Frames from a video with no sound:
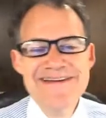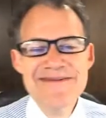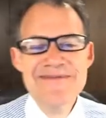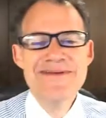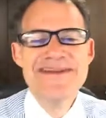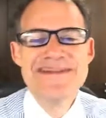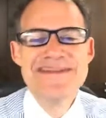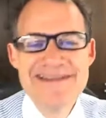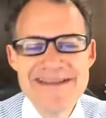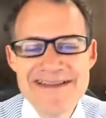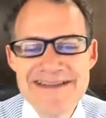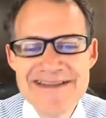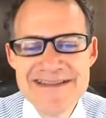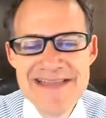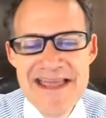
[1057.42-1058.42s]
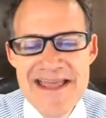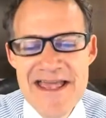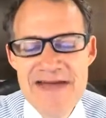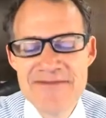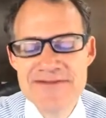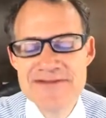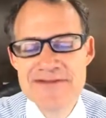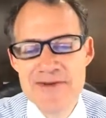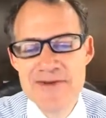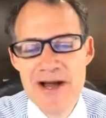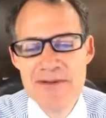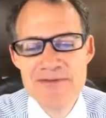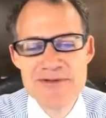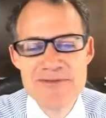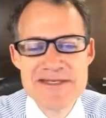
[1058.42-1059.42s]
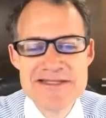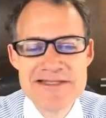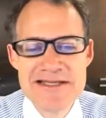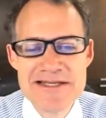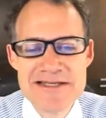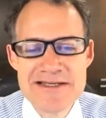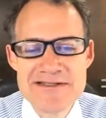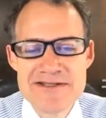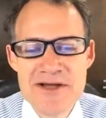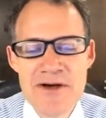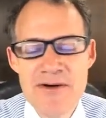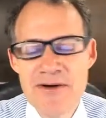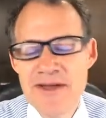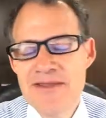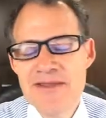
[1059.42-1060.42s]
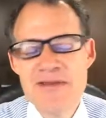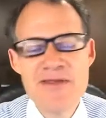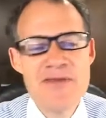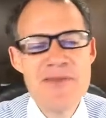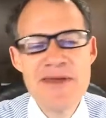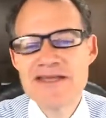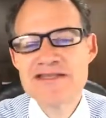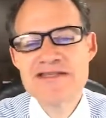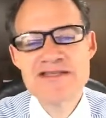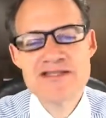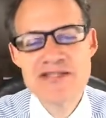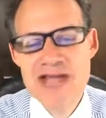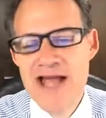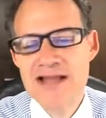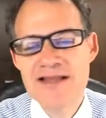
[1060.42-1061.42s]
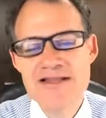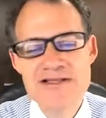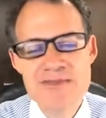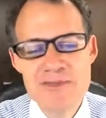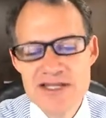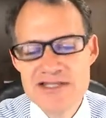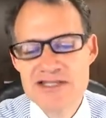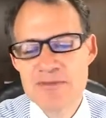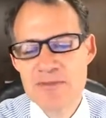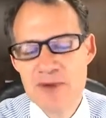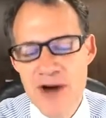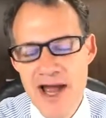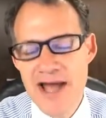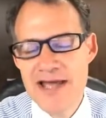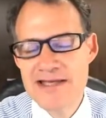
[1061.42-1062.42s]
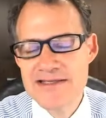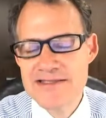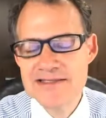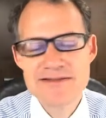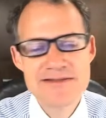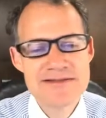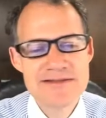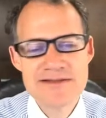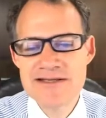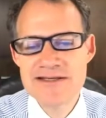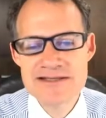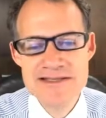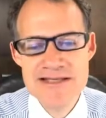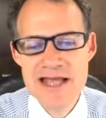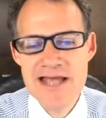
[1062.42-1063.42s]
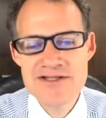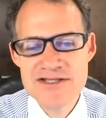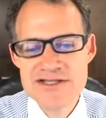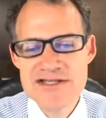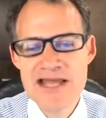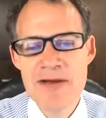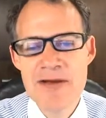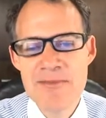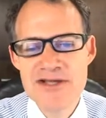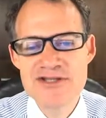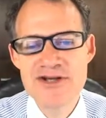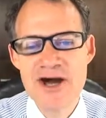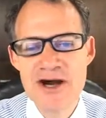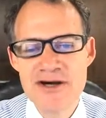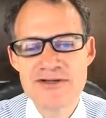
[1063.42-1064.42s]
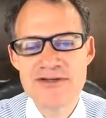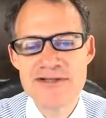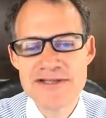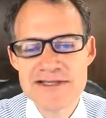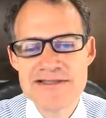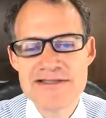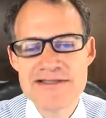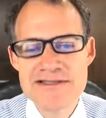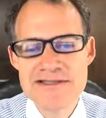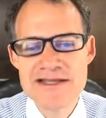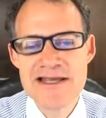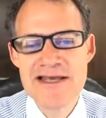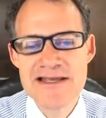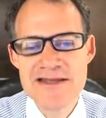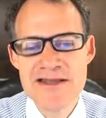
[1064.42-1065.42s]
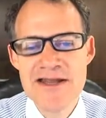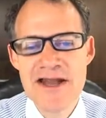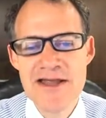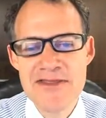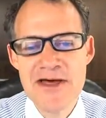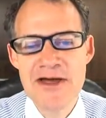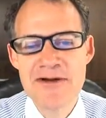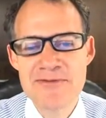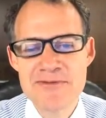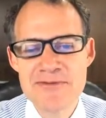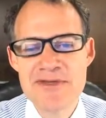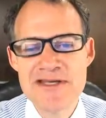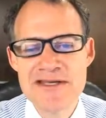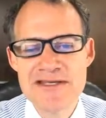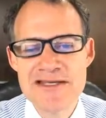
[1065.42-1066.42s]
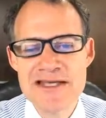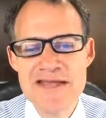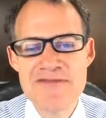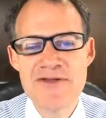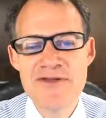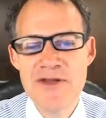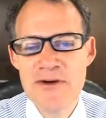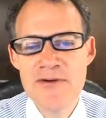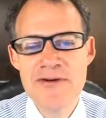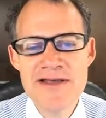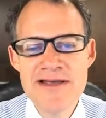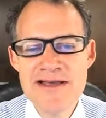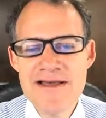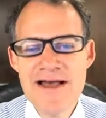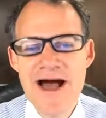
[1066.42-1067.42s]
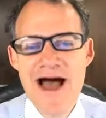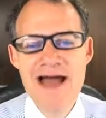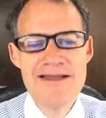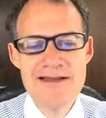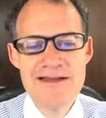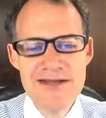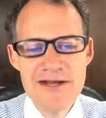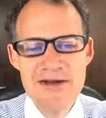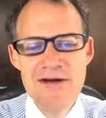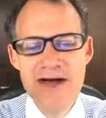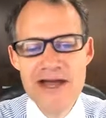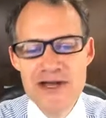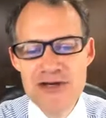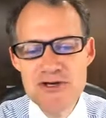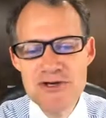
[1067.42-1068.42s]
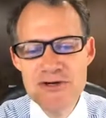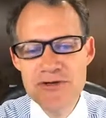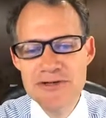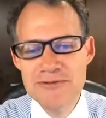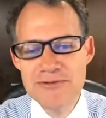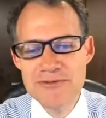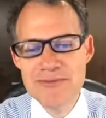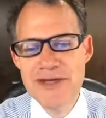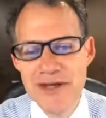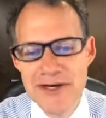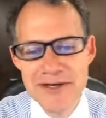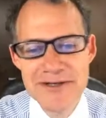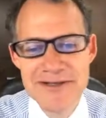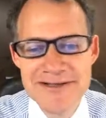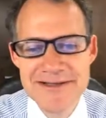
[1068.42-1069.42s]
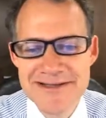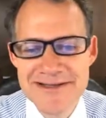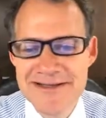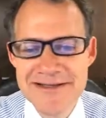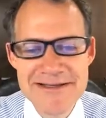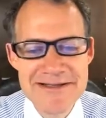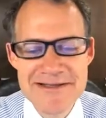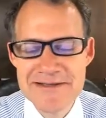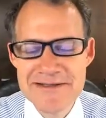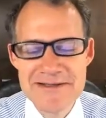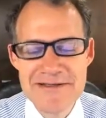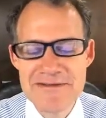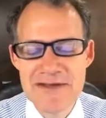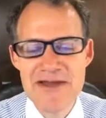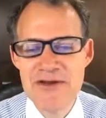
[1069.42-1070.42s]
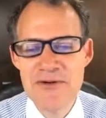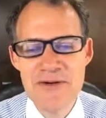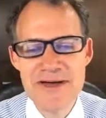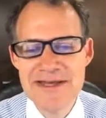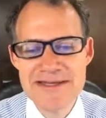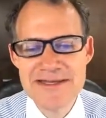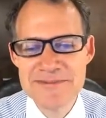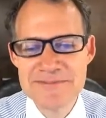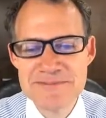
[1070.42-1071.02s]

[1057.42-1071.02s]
But thank heavens we're optimistic. So the biggest challenge, the biggest surprise is just how much harder it is than I thought it would be, even though I knew it would be hard. I had no idea.